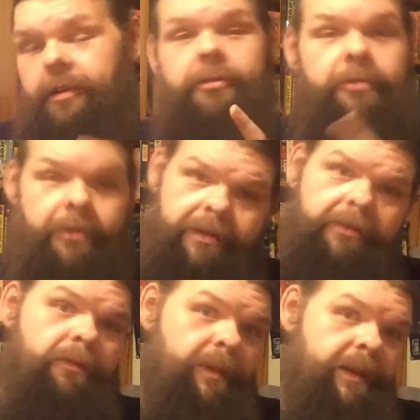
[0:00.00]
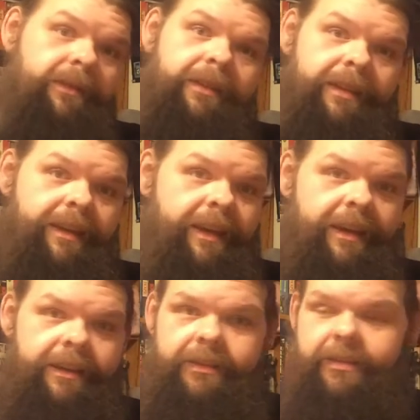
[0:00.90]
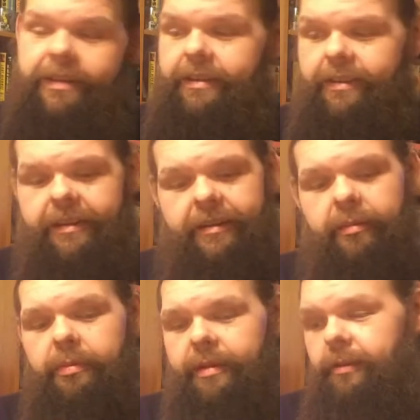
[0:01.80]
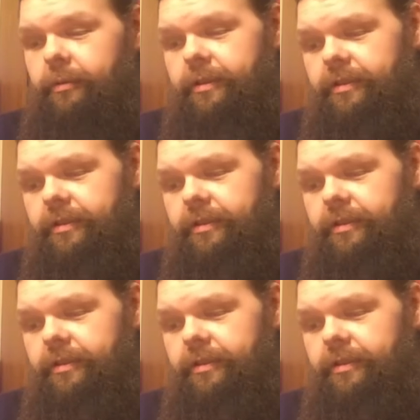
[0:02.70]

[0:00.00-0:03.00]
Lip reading: director of Basket Case, the company, which